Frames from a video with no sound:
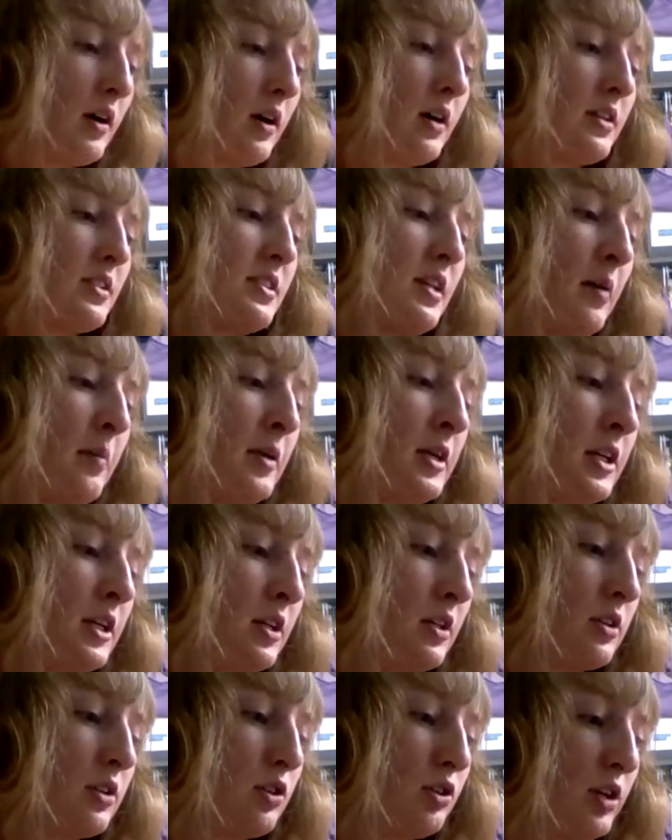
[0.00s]

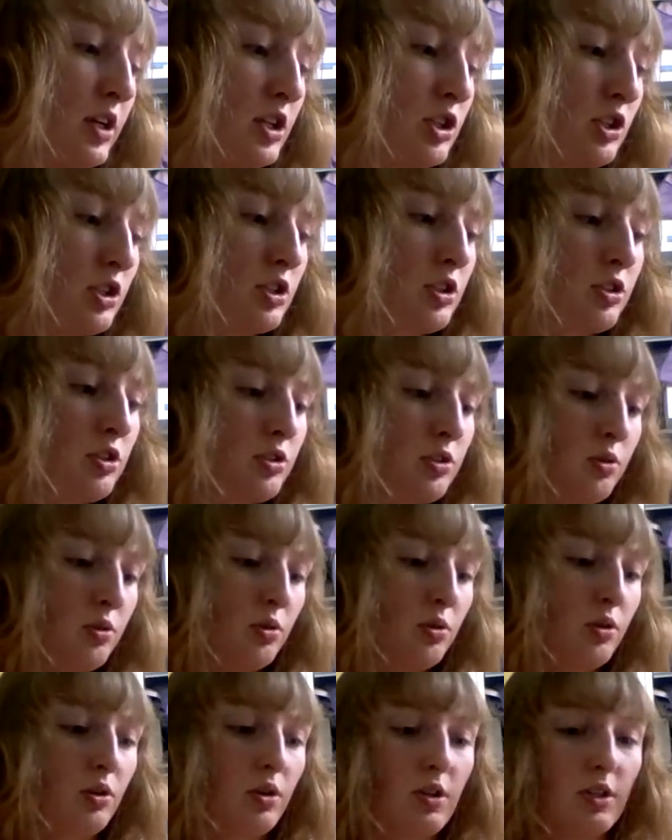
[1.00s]
summoning creatures
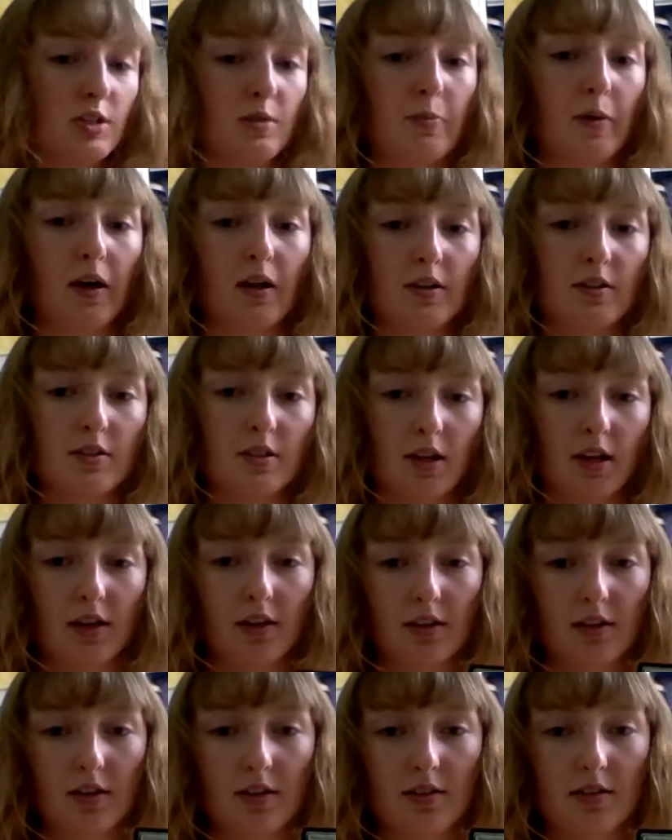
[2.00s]
or spells like
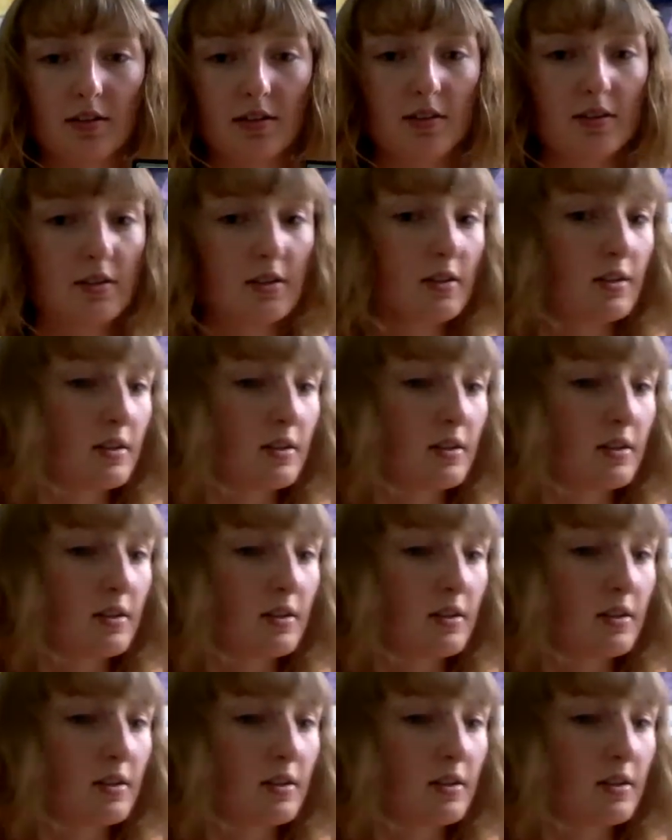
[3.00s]
this.